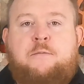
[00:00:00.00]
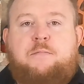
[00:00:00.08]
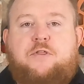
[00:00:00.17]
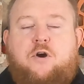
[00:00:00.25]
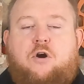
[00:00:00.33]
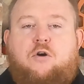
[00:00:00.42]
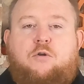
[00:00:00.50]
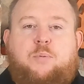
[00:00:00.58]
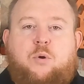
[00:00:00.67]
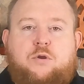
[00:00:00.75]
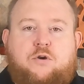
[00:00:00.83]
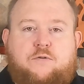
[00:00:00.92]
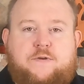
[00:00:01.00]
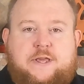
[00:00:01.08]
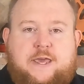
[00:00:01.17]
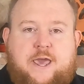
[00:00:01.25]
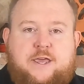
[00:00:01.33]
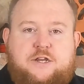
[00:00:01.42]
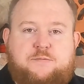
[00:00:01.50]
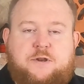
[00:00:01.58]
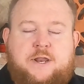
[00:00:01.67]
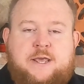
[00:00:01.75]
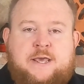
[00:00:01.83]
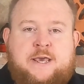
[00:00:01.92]
but the whole point of
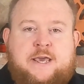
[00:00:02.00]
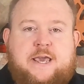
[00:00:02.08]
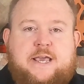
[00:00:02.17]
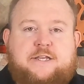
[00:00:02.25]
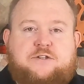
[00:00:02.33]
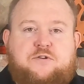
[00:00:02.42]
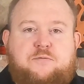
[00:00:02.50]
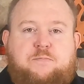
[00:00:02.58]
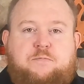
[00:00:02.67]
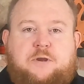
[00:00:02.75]
engagement is to